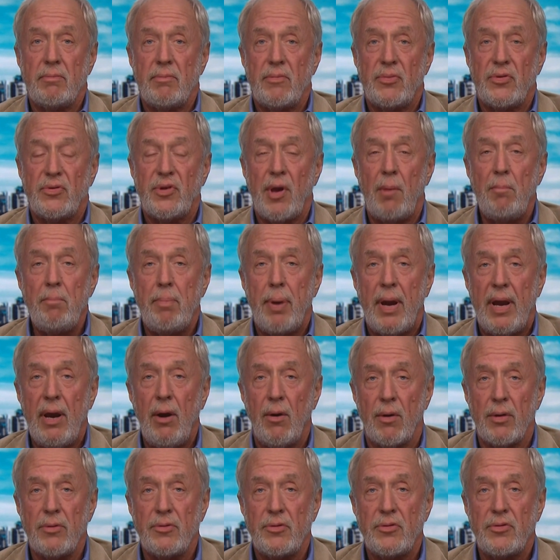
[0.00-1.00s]
some
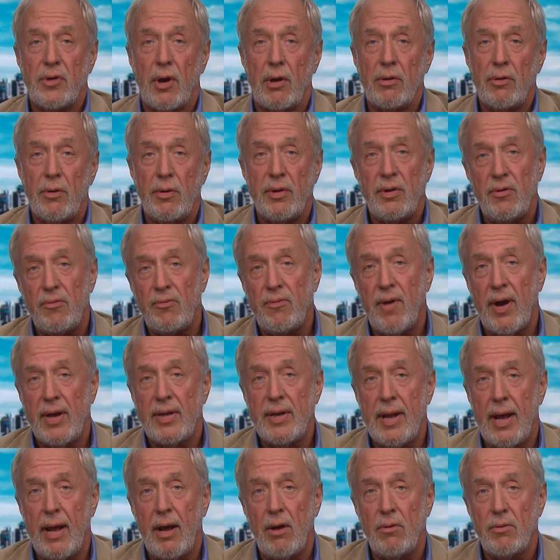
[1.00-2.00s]
parents are going to
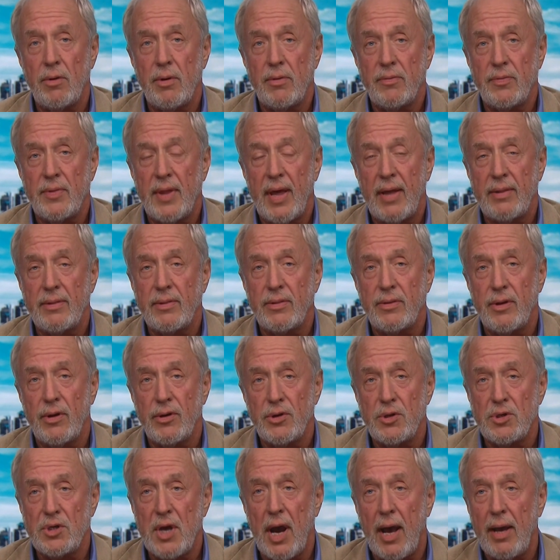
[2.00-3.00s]
find out that their
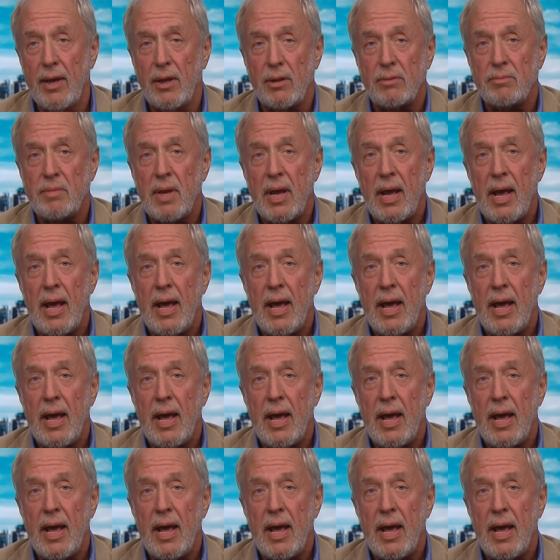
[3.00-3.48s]
child,